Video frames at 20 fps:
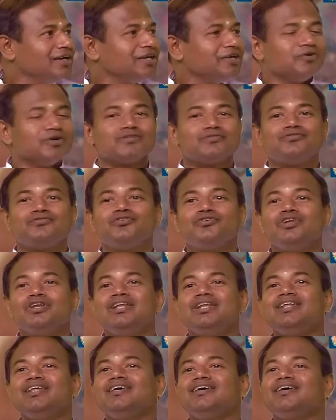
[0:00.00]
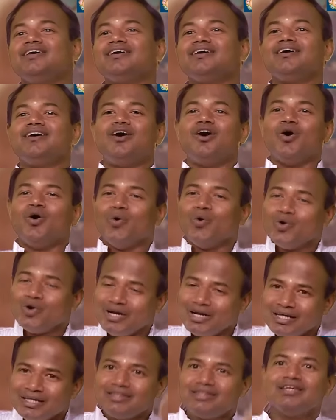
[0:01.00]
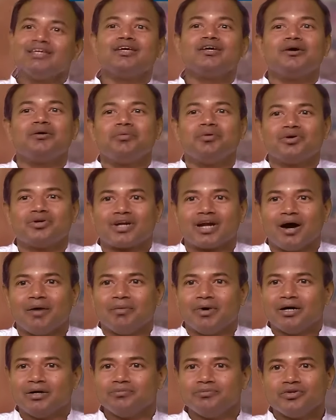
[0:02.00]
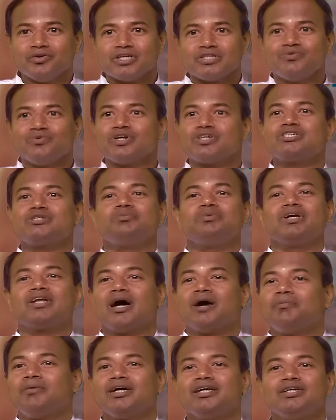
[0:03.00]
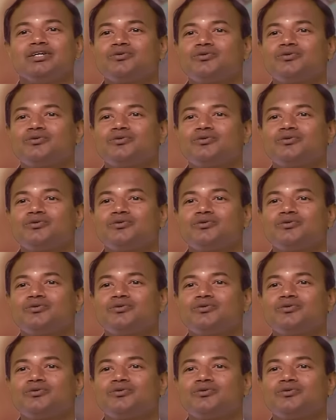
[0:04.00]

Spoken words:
He was fully only thinking about Rama, because worshipping Rama, he